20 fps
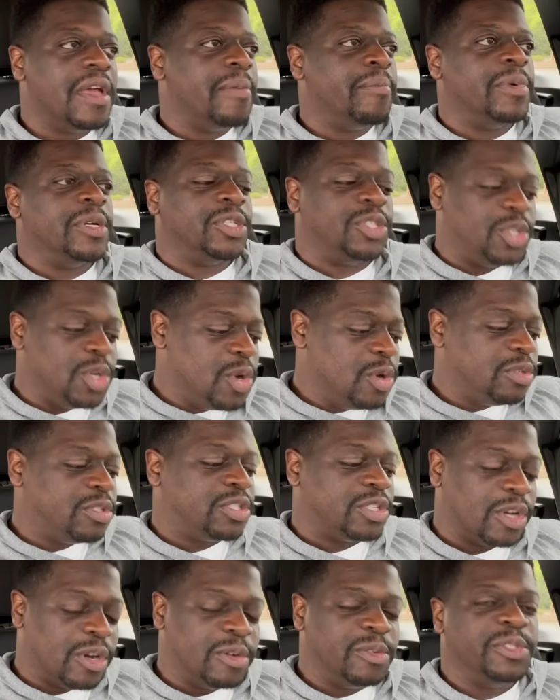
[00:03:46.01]
But you
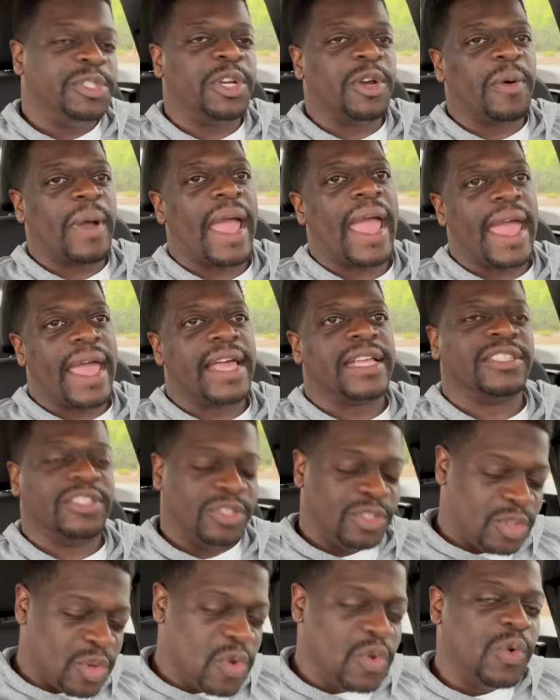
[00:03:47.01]
showed your ass.
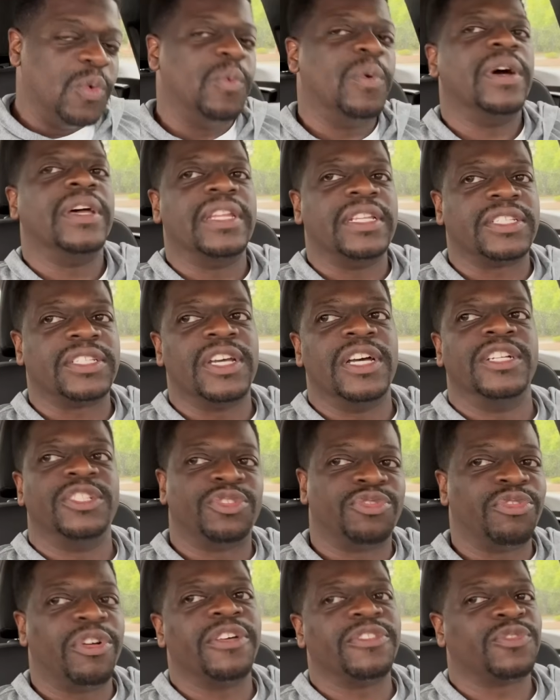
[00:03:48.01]
You the one that's
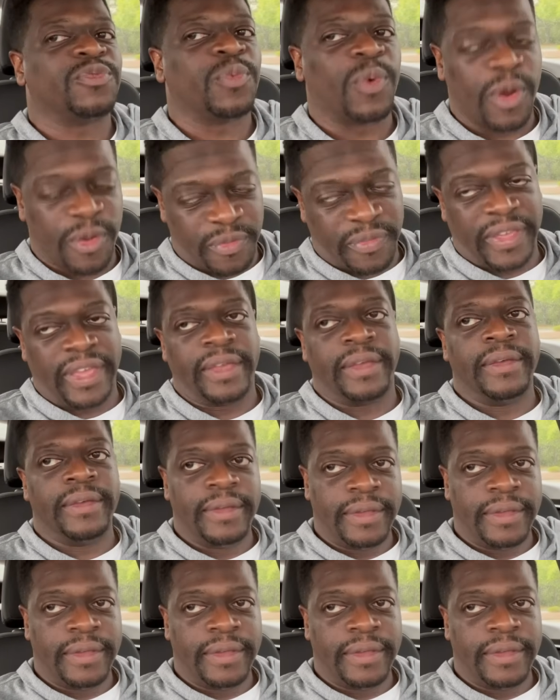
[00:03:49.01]
untrustworthy.